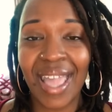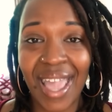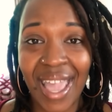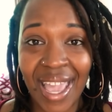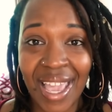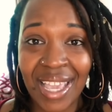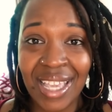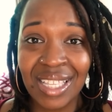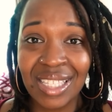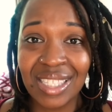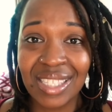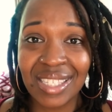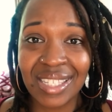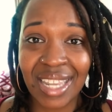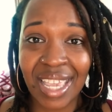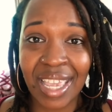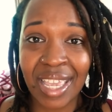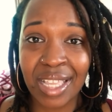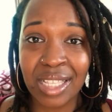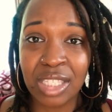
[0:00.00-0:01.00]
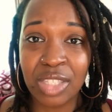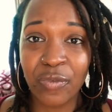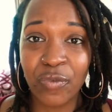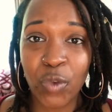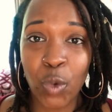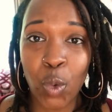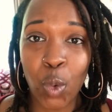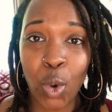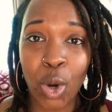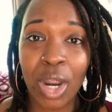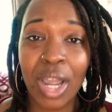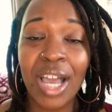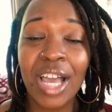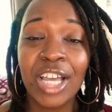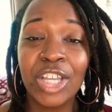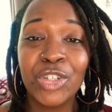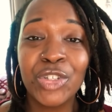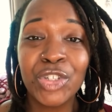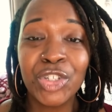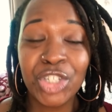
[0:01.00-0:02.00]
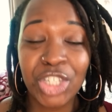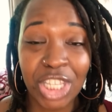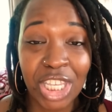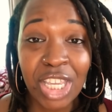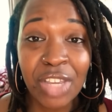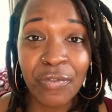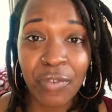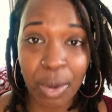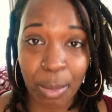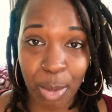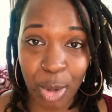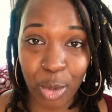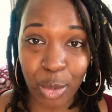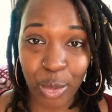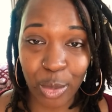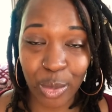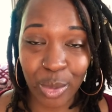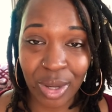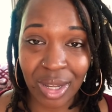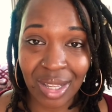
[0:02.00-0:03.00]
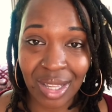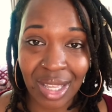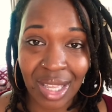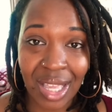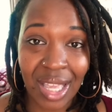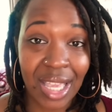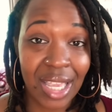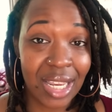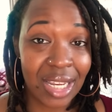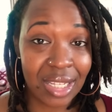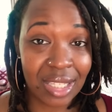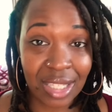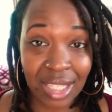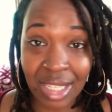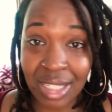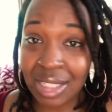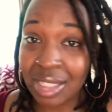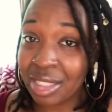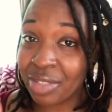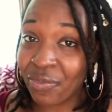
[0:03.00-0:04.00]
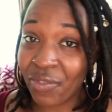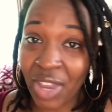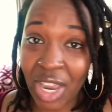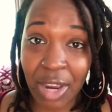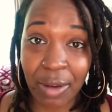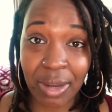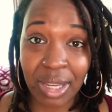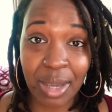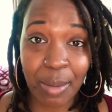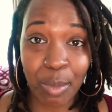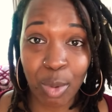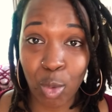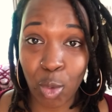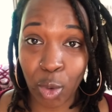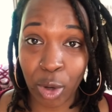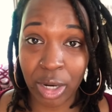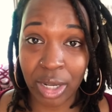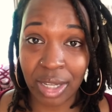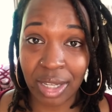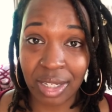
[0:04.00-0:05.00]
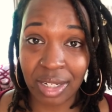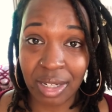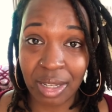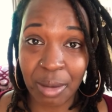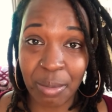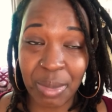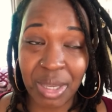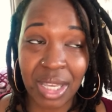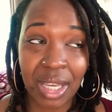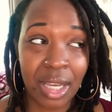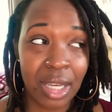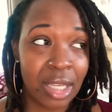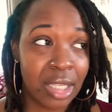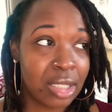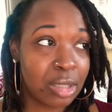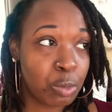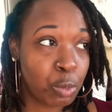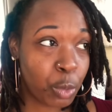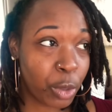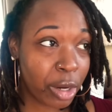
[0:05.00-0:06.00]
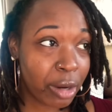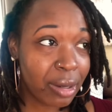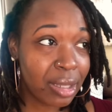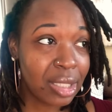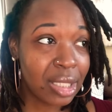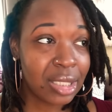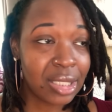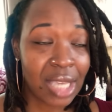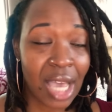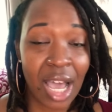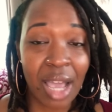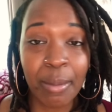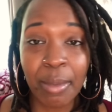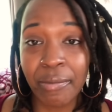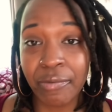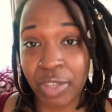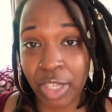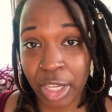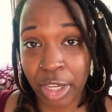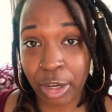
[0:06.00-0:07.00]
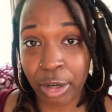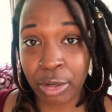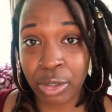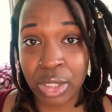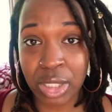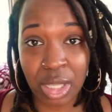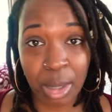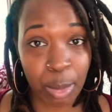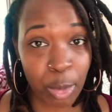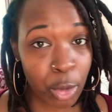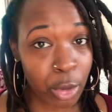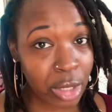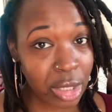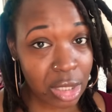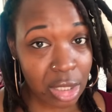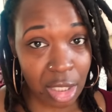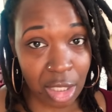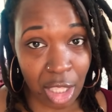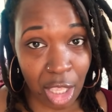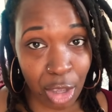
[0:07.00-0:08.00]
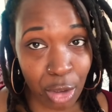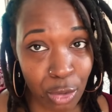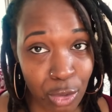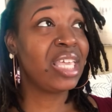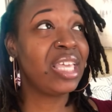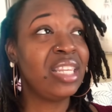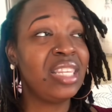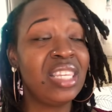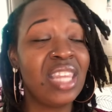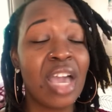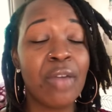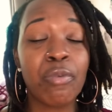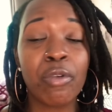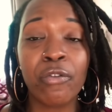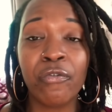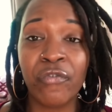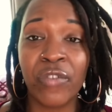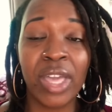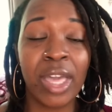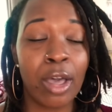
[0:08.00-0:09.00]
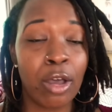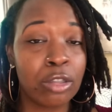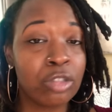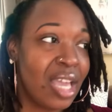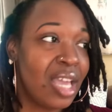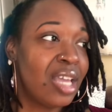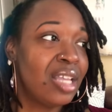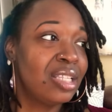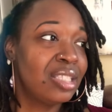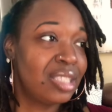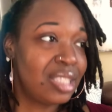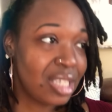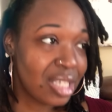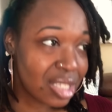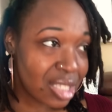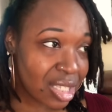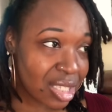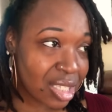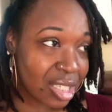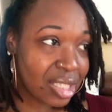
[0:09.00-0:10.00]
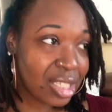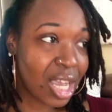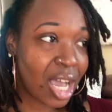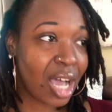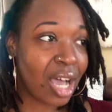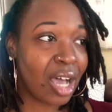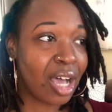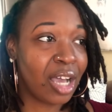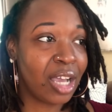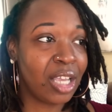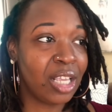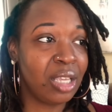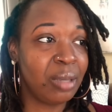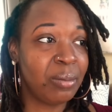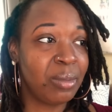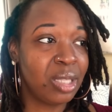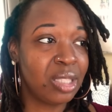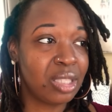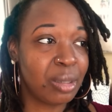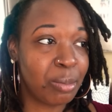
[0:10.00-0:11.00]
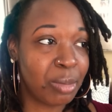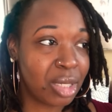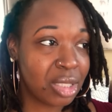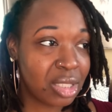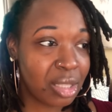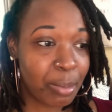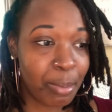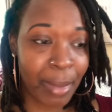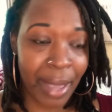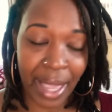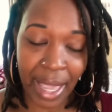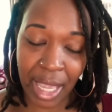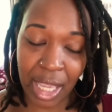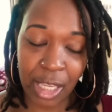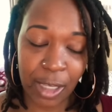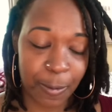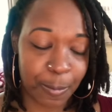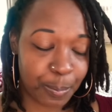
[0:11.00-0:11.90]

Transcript: A stands for achievable. And this is very important because we're in the time of year, summer is closed, it never fails. This is the time, the month of May,